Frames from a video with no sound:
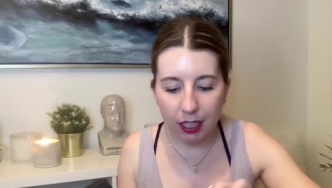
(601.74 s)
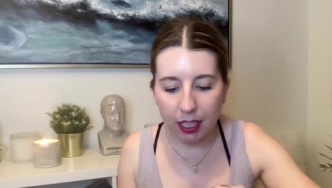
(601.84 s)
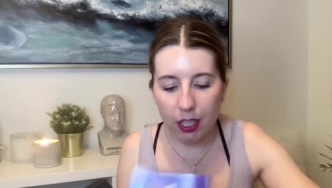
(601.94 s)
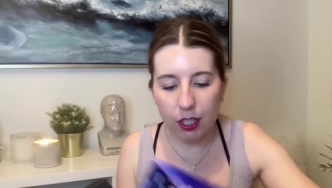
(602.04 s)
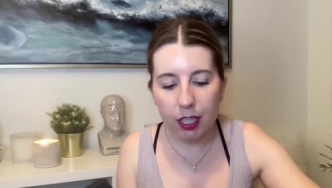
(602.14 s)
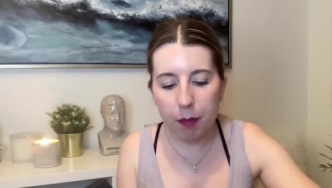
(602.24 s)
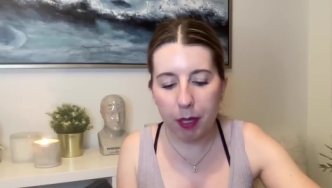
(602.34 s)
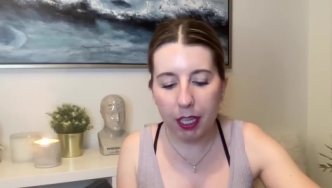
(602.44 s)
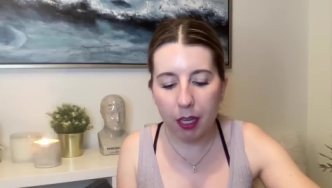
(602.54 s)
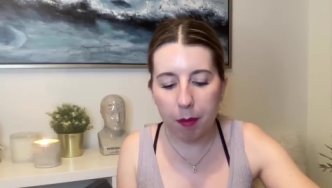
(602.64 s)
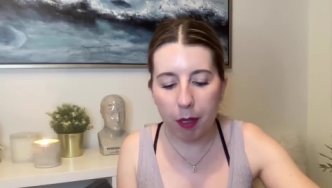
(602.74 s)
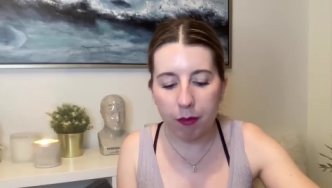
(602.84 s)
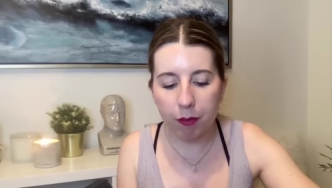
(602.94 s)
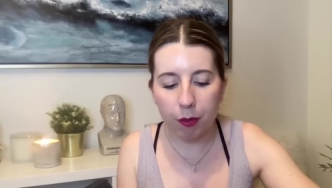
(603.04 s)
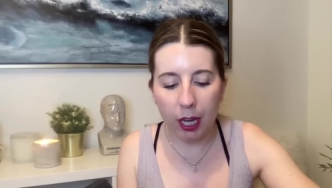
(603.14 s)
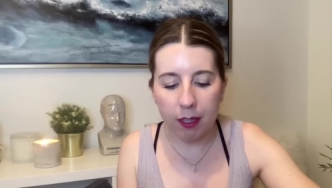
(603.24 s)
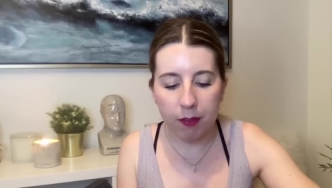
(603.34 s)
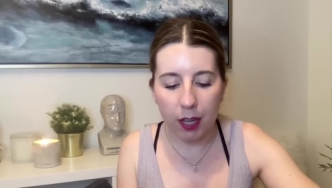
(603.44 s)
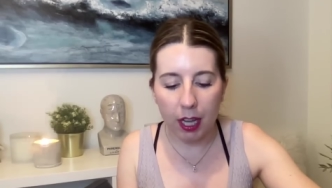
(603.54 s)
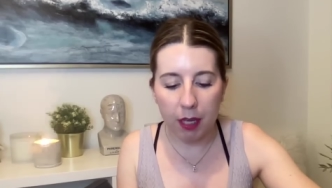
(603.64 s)
Like, I just keep picking up on friend
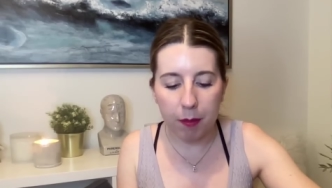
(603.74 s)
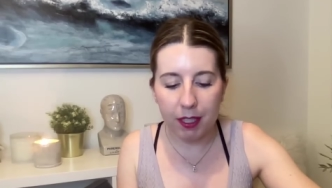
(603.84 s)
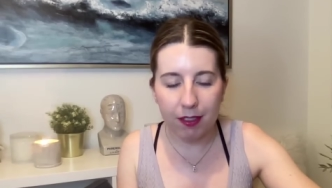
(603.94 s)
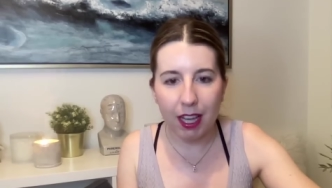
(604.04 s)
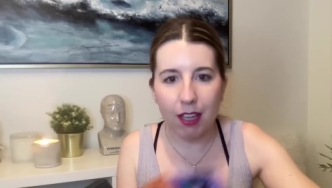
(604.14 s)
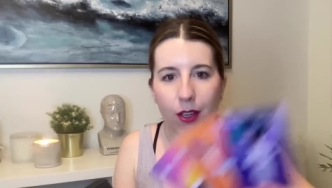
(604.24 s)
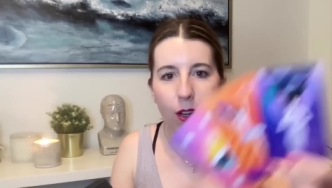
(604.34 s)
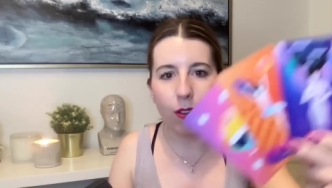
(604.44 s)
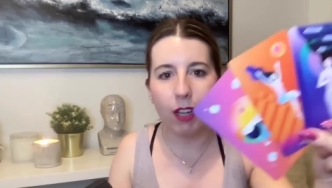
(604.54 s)
vibes. I don't know.